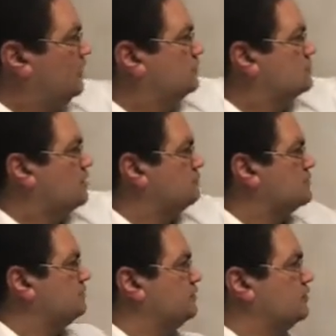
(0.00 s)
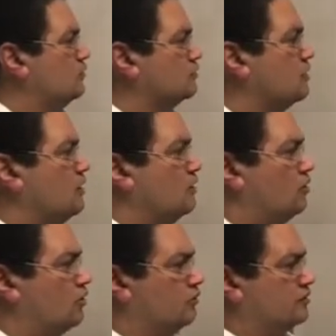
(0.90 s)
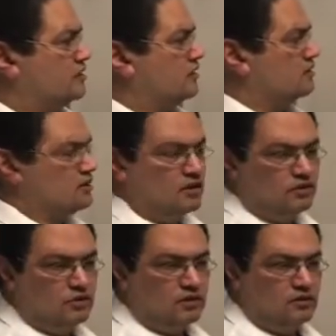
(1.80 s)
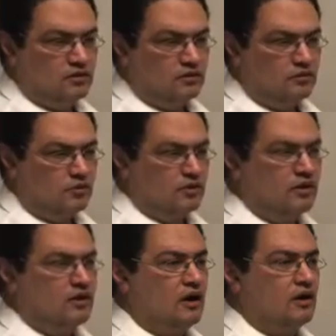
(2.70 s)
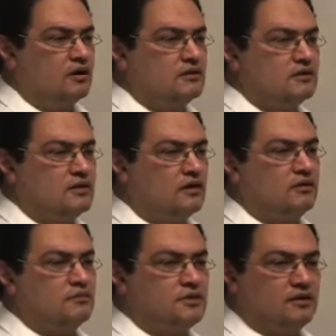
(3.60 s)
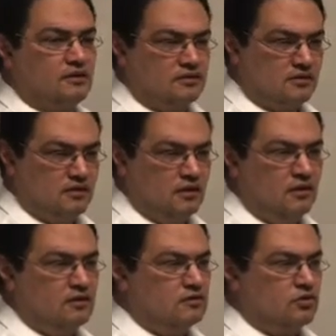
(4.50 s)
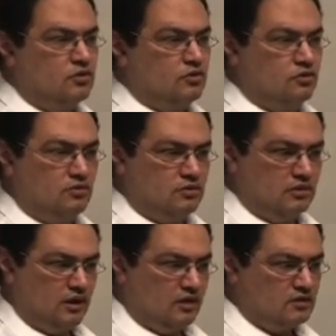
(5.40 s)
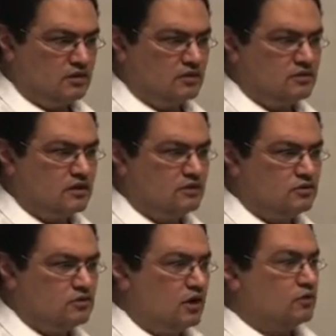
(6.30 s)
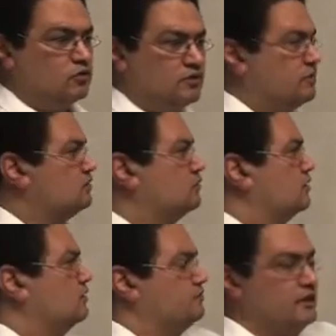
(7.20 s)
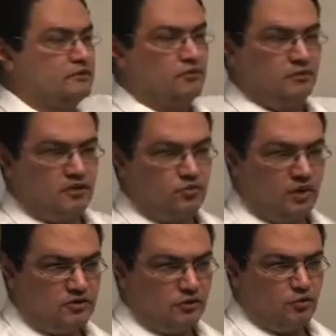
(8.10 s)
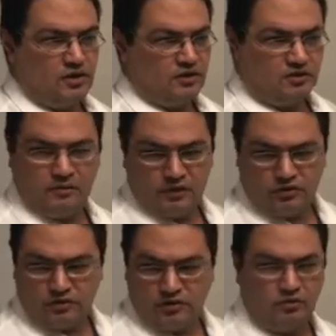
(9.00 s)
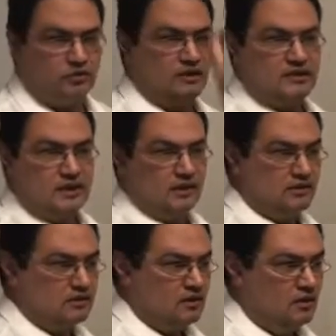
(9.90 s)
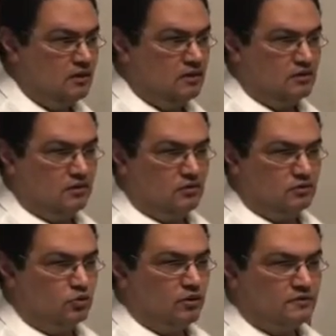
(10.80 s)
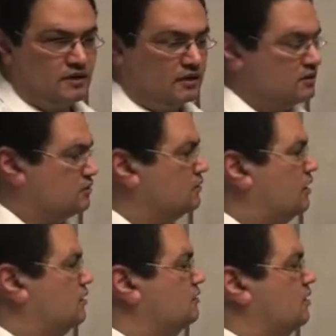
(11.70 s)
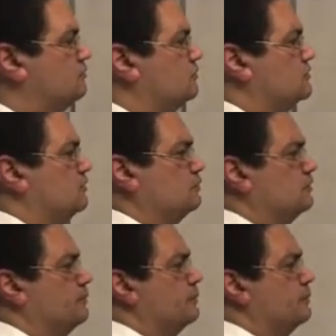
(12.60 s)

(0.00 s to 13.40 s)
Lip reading: This is obviously very long. All of the settings that I wrote on the board here are startup settings. So they are settings that you start with, but you can deviate from this as you're weaning the patient. You can go 10 seconds, 12 seconds on the high time, for example.